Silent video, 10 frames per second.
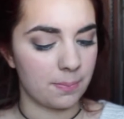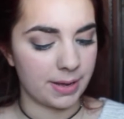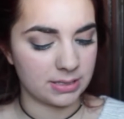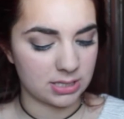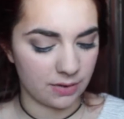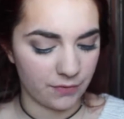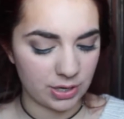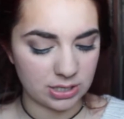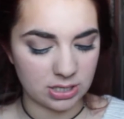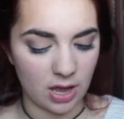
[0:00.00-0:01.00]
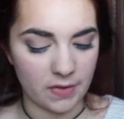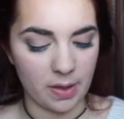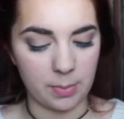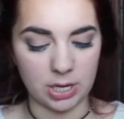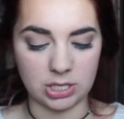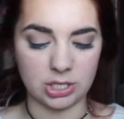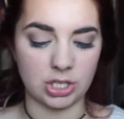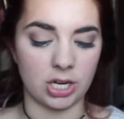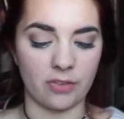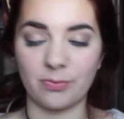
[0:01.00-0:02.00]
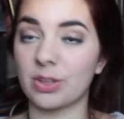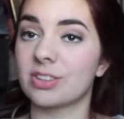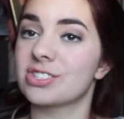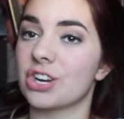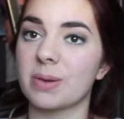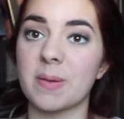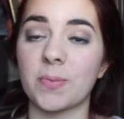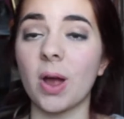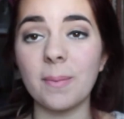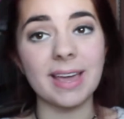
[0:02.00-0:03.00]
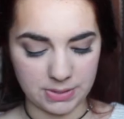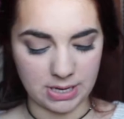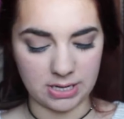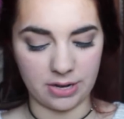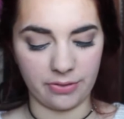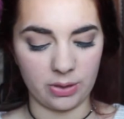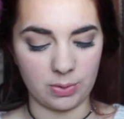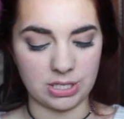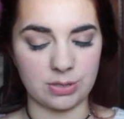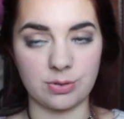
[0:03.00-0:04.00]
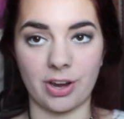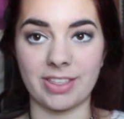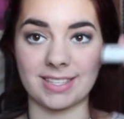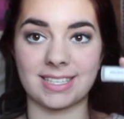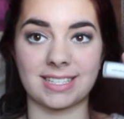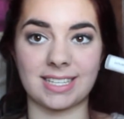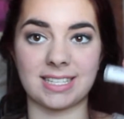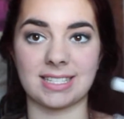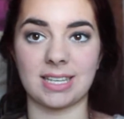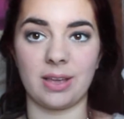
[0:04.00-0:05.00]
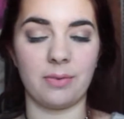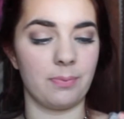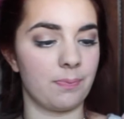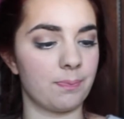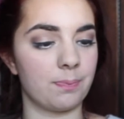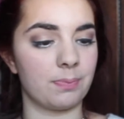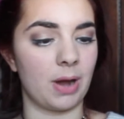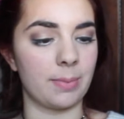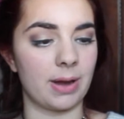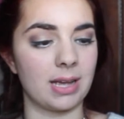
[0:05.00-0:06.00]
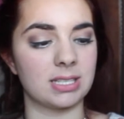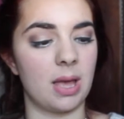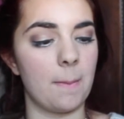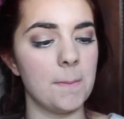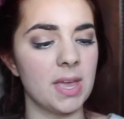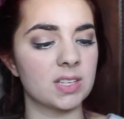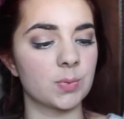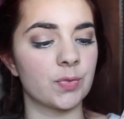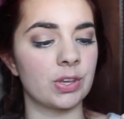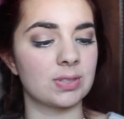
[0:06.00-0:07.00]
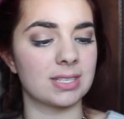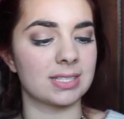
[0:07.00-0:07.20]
But first off, I'm going to start off the start my palm But I definitely want to try this because this primer has amazing reviews.